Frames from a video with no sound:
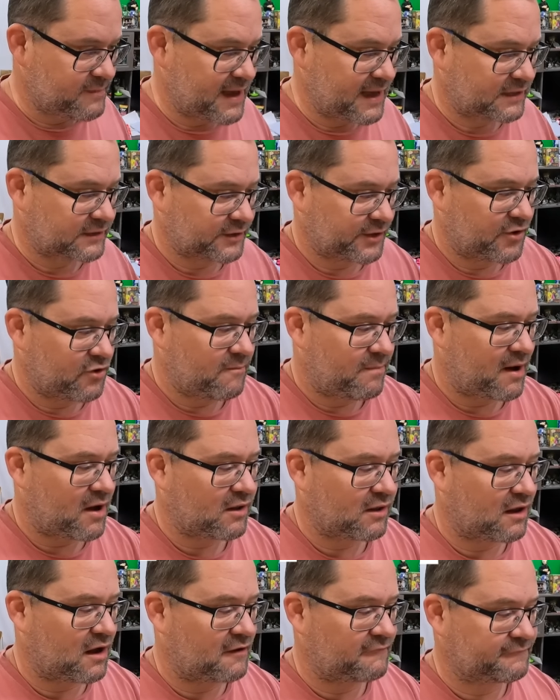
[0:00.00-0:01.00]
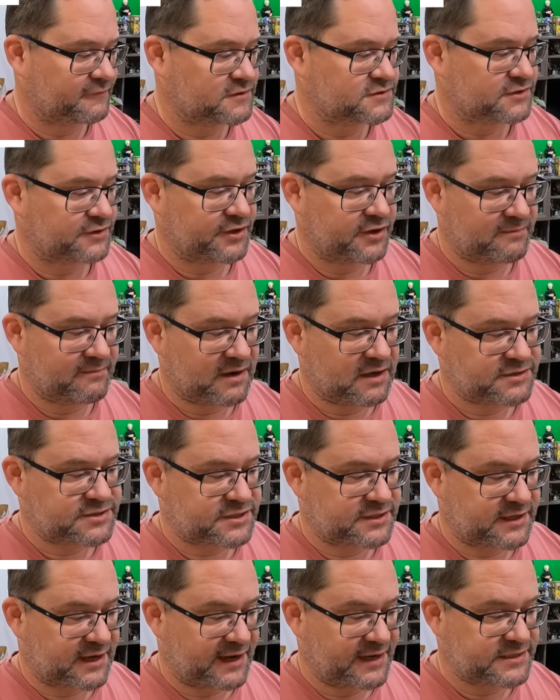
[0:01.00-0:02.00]
make lowball offers on your
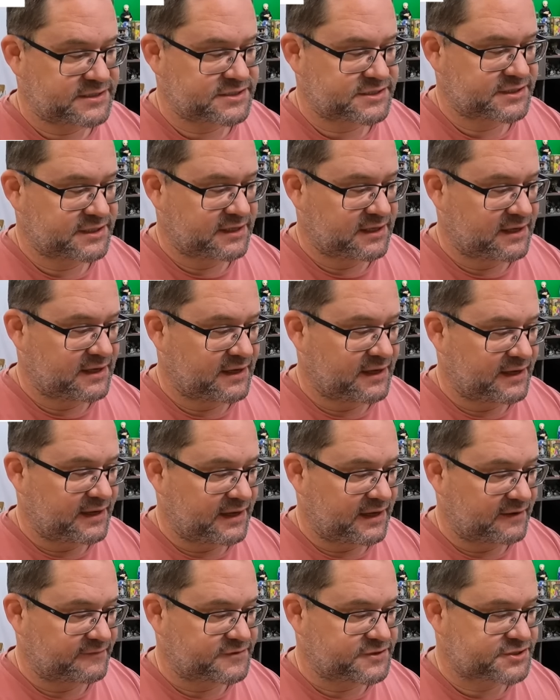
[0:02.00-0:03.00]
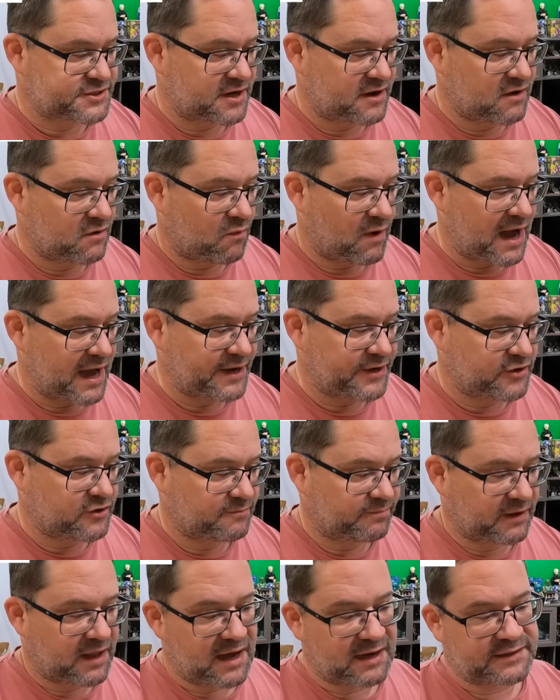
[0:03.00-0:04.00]
merchandise? If so, why do
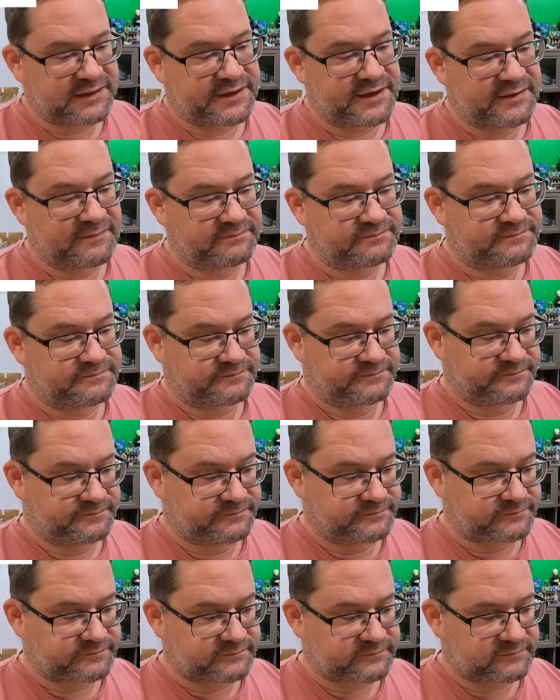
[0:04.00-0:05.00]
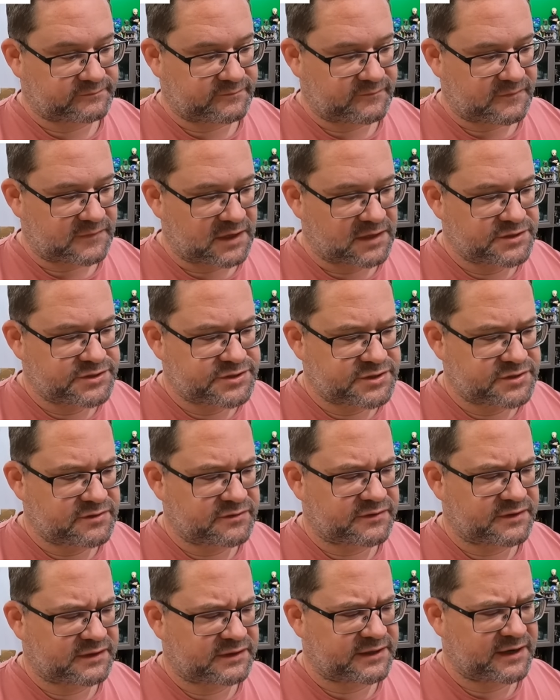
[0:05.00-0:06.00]
you block them? Do you
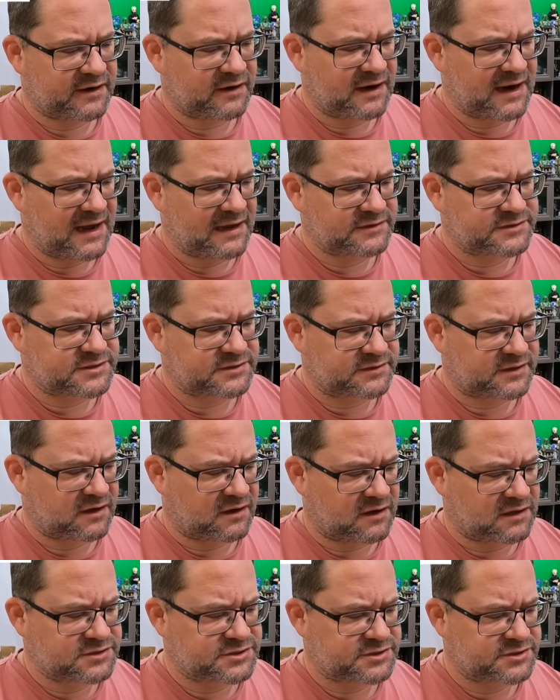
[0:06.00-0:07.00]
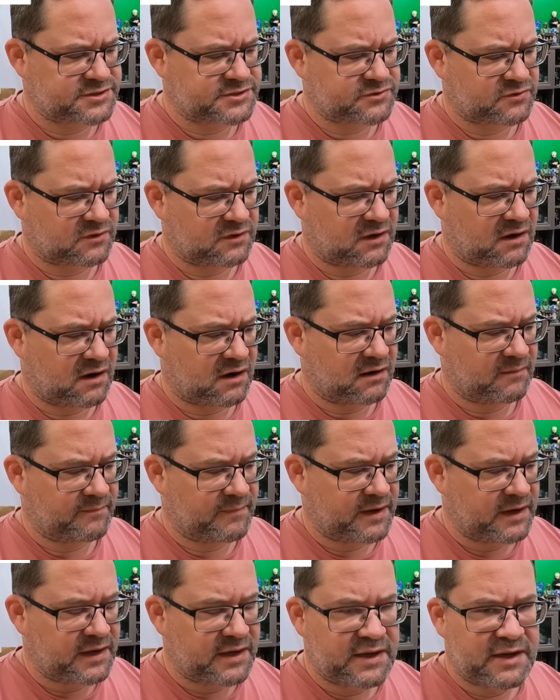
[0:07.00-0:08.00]
think they are out to cause your store harm?
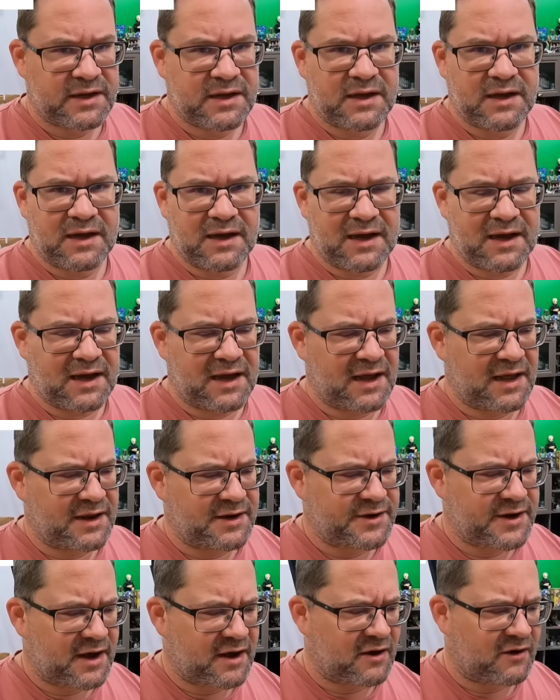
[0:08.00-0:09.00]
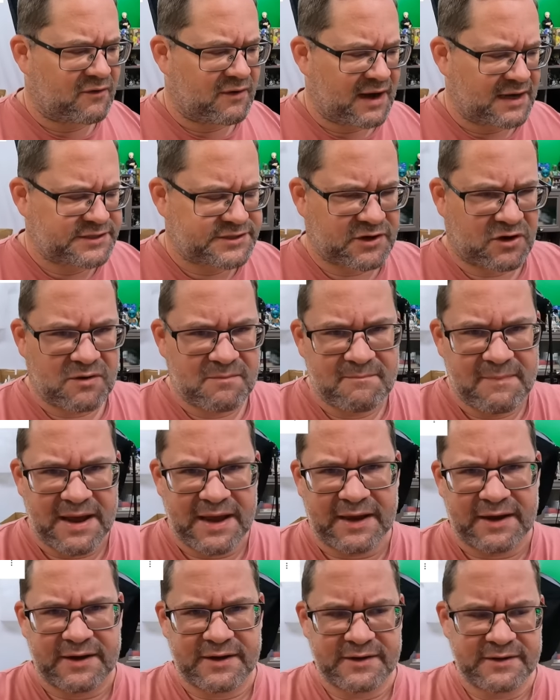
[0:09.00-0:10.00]
Uh, no, I don't
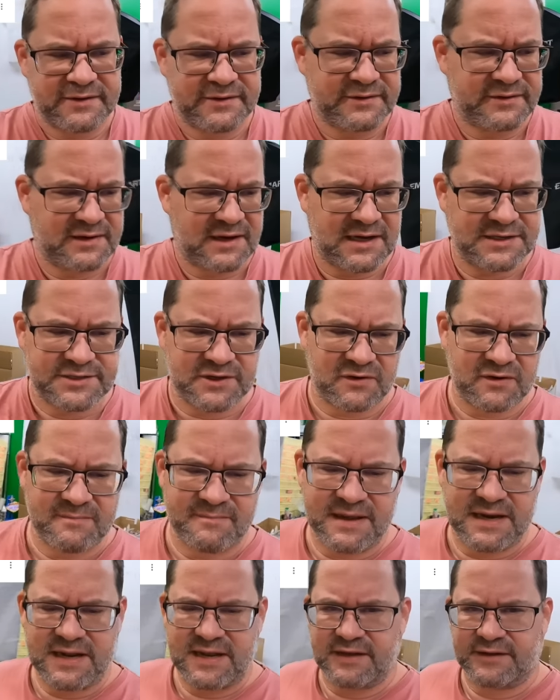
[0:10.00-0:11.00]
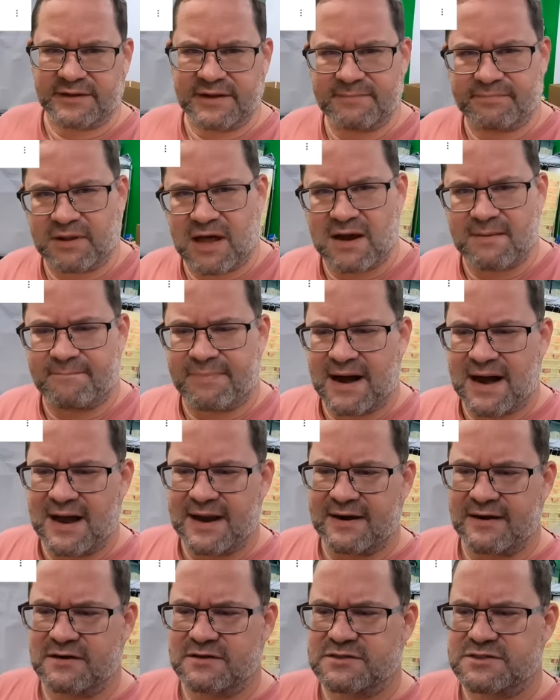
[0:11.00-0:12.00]
make, I don't immediately block
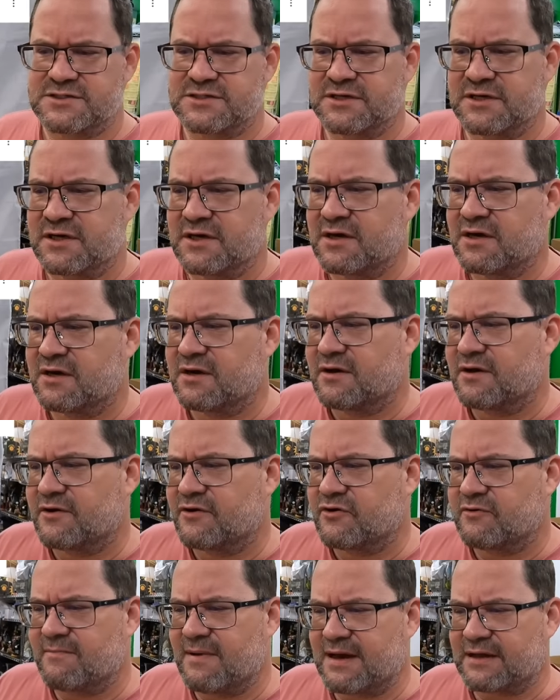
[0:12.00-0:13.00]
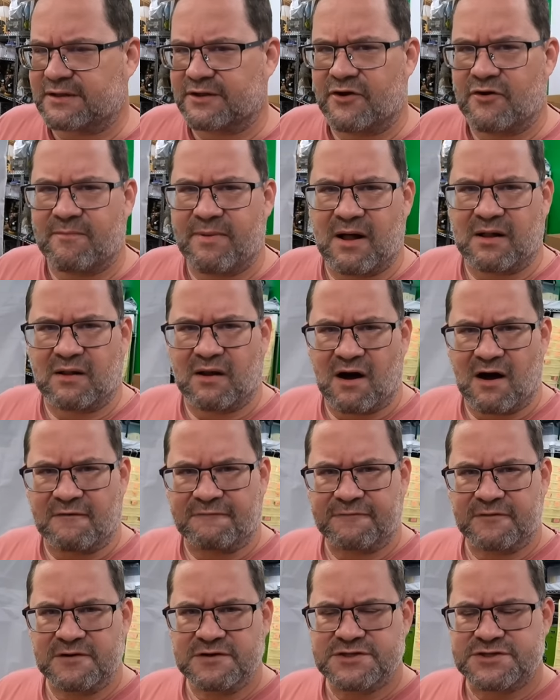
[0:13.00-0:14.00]
buyers who make lowball
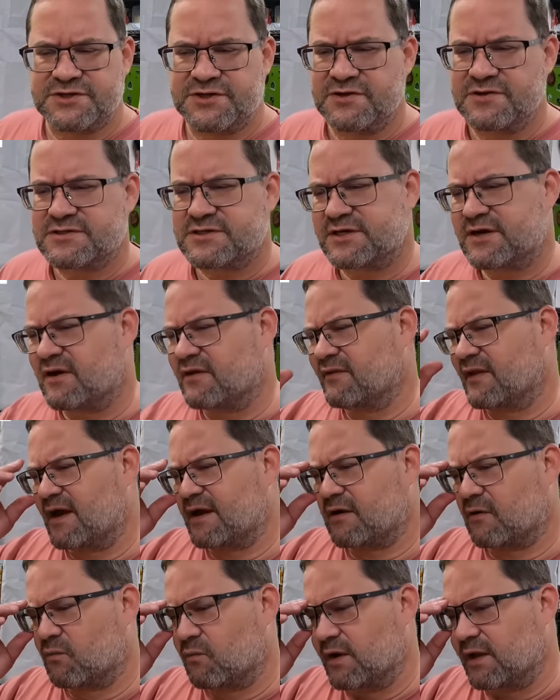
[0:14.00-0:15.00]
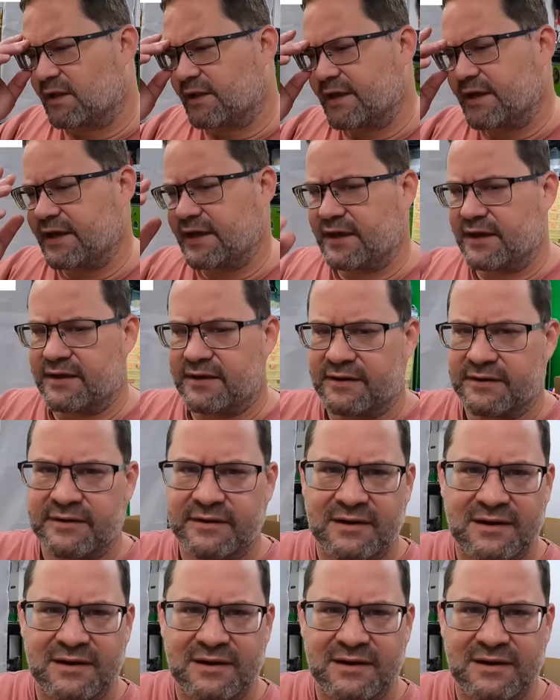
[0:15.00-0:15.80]
offers, usually on like a really,